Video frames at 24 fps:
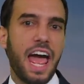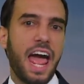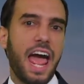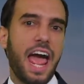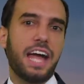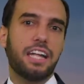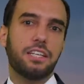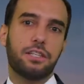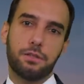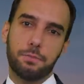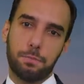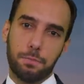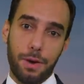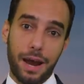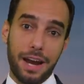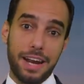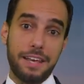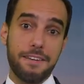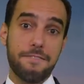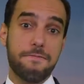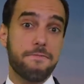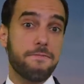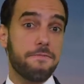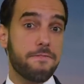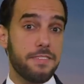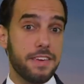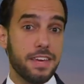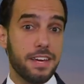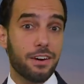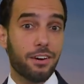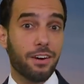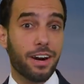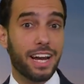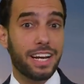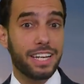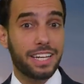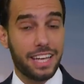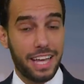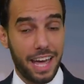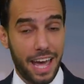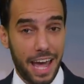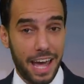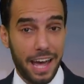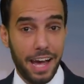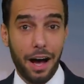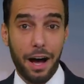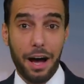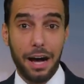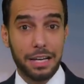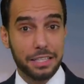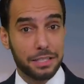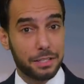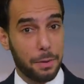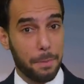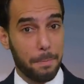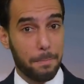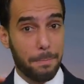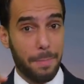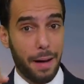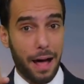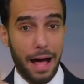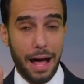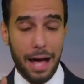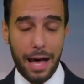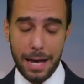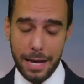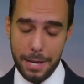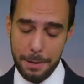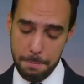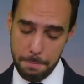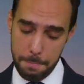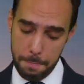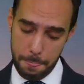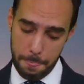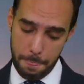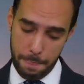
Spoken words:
and spreading fear and chaos by